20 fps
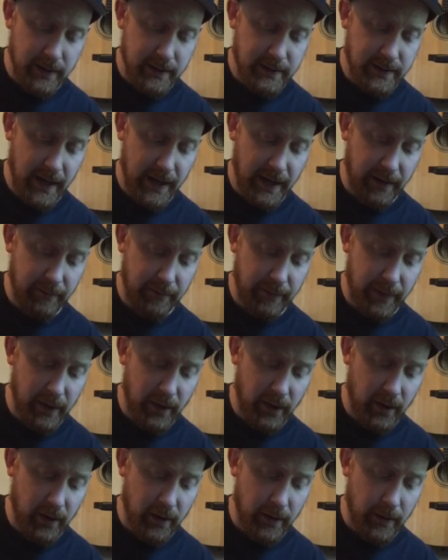Second
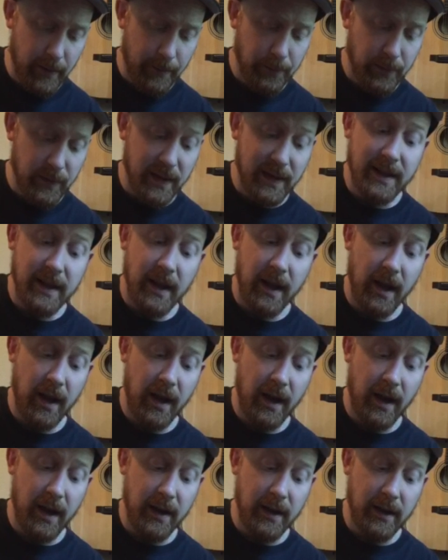finger,
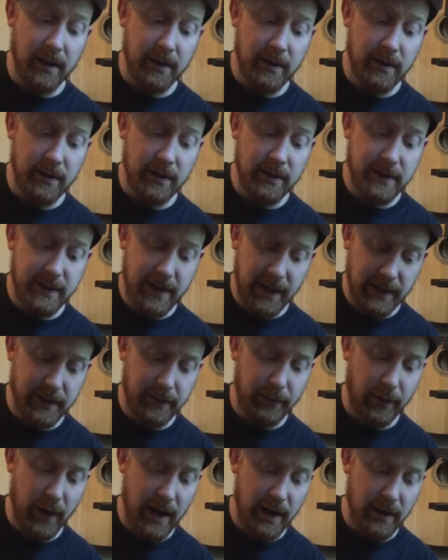6th
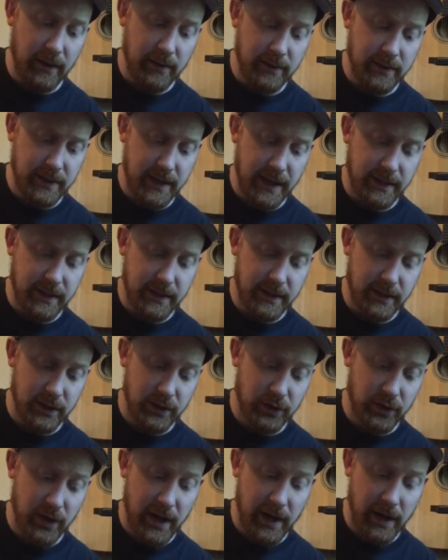fret, 6th
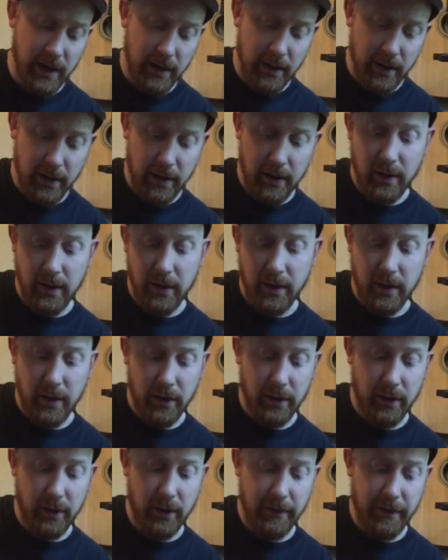string.
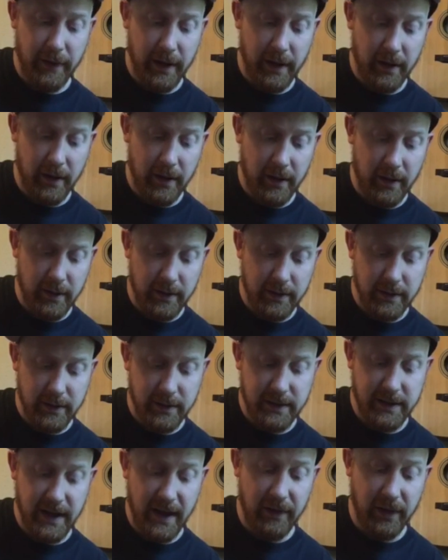Third finger,
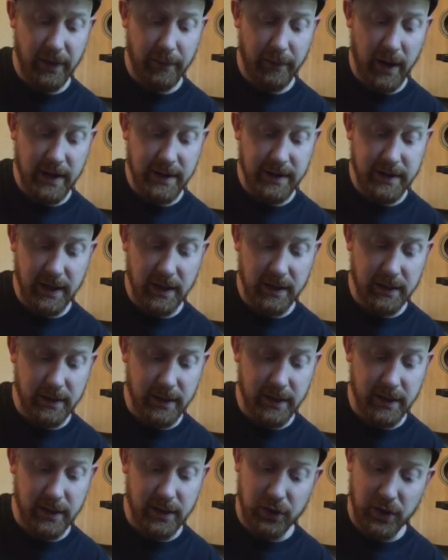7th fret,
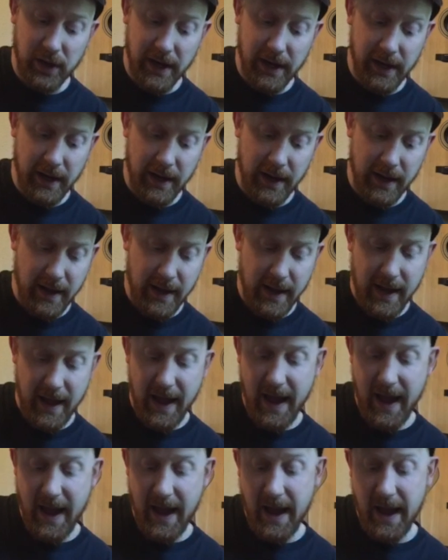6th string.
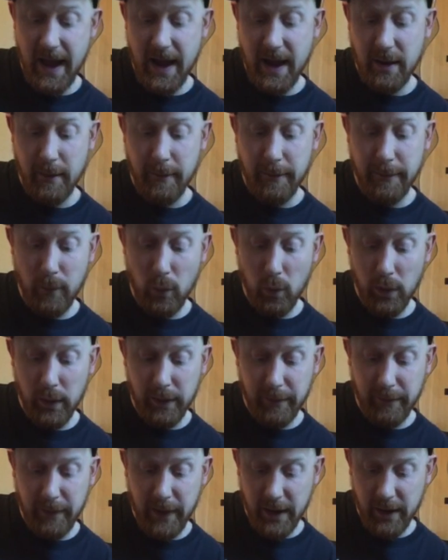And
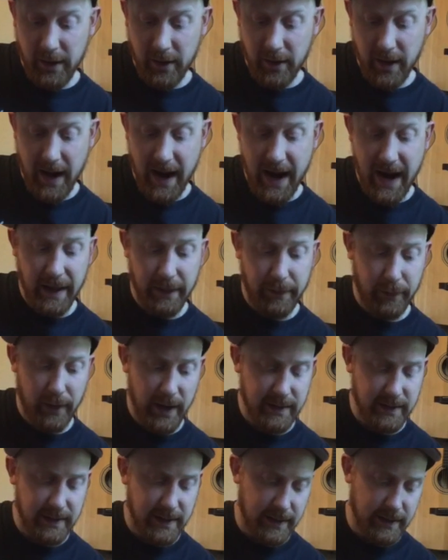fourth finger, 8th
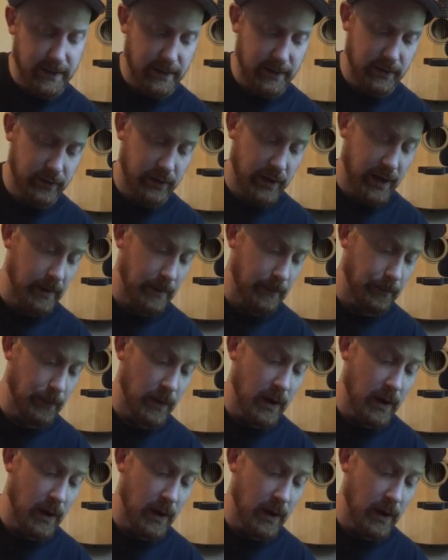fret, 6th string.